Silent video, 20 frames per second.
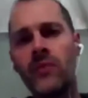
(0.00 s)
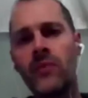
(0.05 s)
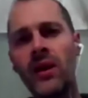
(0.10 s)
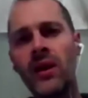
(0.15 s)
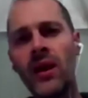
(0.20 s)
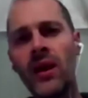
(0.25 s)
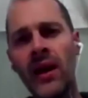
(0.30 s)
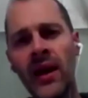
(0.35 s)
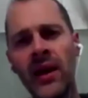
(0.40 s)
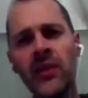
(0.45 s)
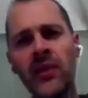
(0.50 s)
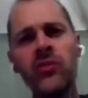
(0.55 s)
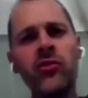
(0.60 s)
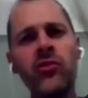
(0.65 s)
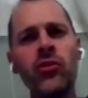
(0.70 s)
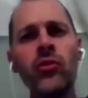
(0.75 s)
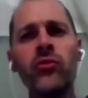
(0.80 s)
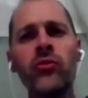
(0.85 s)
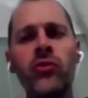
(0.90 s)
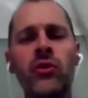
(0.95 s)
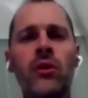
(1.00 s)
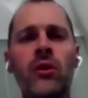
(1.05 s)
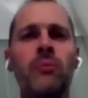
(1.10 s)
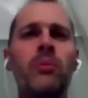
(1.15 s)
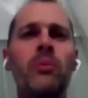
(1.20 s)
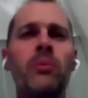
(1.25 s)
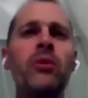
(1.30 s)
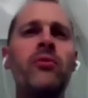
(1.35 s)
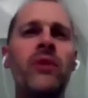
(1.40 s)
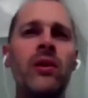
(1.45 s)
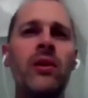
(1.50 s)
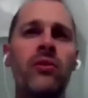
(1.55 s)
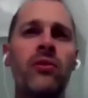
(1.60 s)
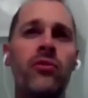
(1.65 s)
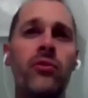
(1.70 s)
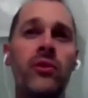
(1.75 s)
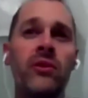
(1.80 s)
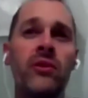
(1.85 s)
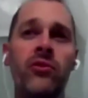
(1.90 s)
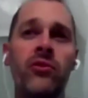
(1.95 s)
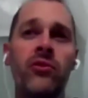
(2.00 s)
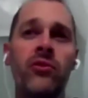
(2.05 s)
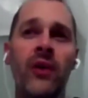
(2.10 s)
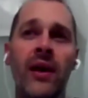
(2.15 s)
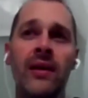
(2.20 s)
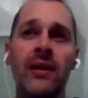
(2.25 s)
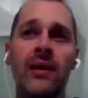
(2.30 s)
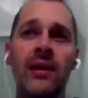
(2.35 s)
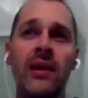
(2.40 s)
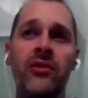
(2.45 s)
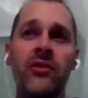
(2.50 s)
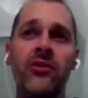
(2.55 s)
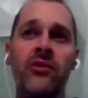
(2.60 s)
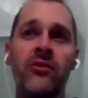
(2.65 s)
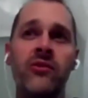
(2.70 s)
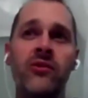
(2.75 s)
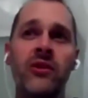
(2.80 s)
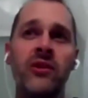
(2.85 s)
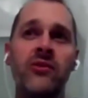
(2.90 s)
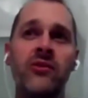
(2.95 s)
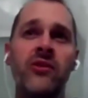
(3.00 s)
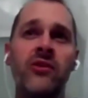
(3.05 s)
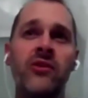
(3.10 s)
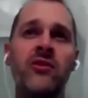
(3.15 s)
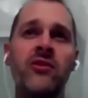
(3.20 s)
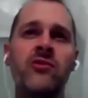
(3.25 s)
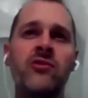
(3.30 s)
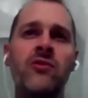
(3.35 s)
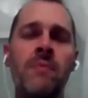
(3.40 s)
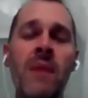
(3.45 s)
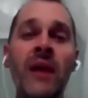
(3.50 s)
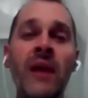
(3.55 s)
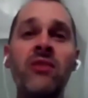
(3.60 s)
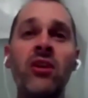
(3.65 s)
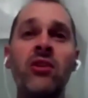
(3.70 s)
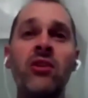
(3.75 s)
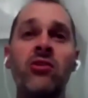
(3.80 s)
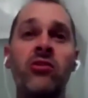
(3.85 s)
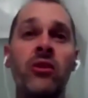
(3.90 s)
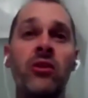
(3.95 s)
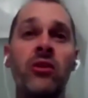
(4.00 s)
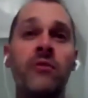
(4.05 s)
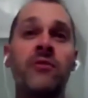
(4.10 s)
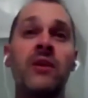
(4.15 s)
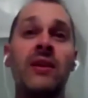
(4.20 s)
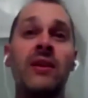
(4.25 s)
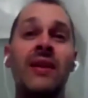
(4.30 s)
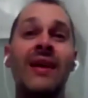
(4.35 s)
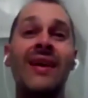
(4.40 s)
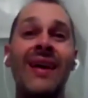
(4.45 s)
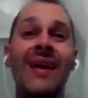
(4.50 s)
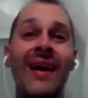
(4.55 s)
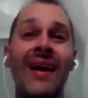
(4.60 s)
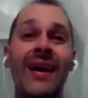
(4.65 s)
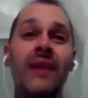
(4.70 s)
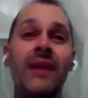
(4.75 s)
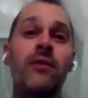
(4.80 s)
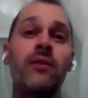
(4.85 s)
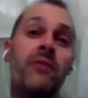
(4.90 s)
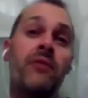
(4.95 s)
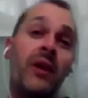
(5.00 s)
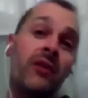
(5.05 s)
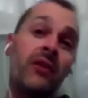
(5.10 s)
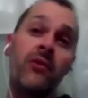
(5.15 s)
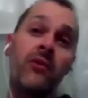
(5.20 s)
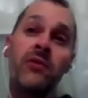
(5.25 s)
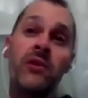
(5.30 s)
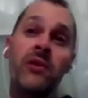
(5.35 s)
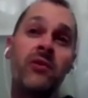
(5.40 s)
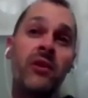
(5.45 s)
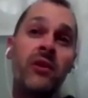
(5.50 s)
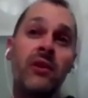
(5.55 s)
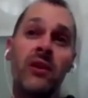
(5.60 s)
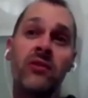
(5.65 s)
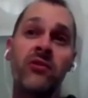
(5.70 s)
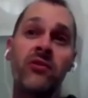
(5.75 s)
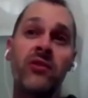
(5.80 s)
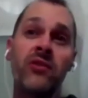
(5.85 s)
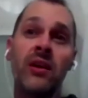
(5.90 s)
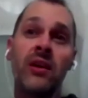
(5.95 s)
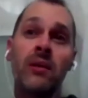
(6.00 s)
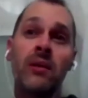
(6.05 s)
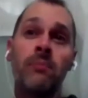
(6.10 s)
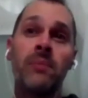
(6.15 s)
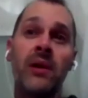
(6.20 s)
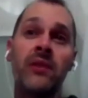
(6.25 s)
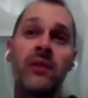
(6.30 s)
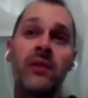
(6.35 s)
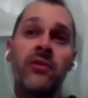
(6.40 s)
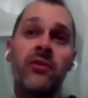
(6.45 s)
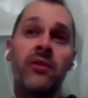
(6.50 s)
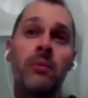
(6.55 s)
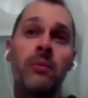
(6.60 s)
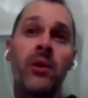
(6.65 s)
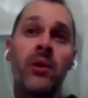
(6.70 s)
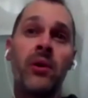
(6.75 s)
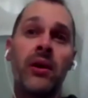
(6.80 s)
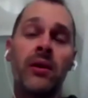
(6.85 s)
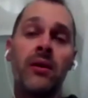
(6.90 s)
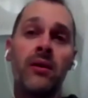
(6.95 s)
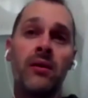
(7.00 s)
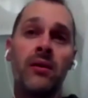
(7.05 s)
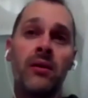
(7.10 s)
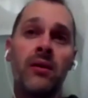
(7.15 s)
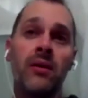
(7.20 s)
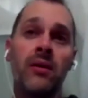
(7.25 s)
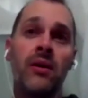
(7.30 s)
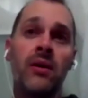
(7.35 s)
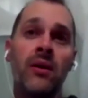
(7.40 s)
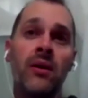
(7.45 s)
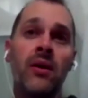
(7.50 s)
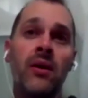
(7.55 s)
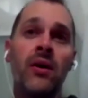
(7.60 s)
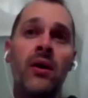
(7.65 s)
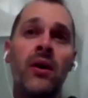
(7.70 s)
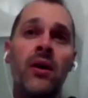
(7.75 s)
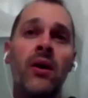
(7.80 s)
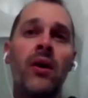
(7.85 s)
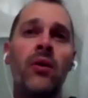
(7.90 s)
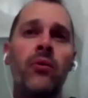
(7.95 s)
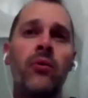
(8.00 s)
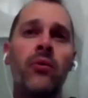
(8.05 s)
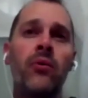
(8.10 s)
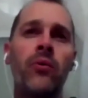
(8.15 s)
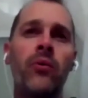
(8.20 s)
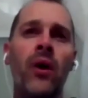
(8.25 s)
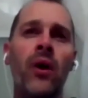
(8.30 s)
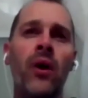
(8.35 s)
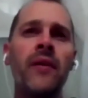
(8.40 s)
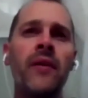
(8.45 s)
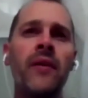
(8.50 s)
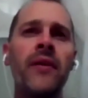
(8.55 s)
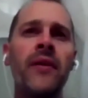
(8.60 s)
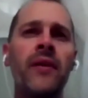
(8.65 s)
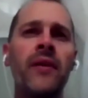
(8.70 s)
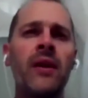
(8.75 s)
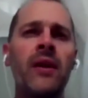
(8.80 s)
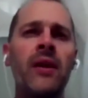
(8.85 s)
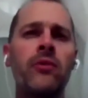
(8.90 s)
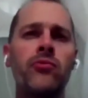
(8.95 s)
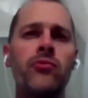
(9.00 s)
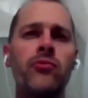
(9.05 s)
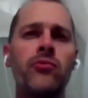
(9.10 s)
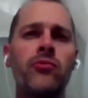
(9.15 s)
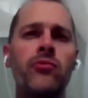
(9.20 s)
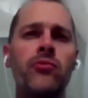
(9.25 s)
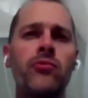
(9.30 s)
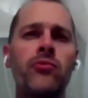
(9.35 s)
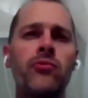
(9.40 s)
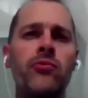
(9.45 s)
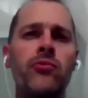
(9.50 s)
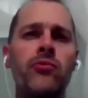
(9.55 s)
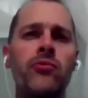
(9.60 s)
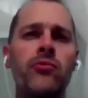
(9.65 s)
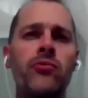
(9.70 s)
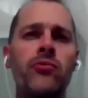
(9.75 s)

as children are moving through into adolescence is there's a dramatic shift in the kind of activity that's taking place in the brain. Rather than rapid growth and